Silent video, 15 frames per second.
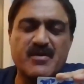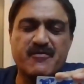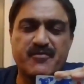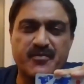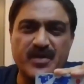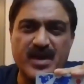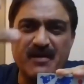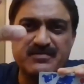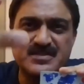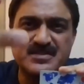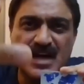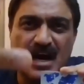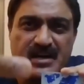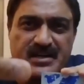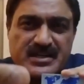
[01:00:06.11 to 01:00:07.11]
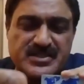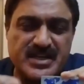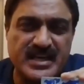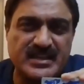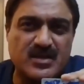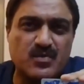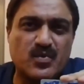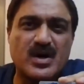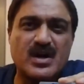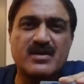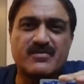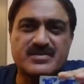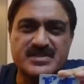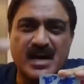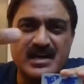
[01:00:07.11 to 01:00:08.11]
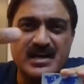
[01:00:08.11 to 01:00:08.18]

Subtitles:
if we have started seeing the world,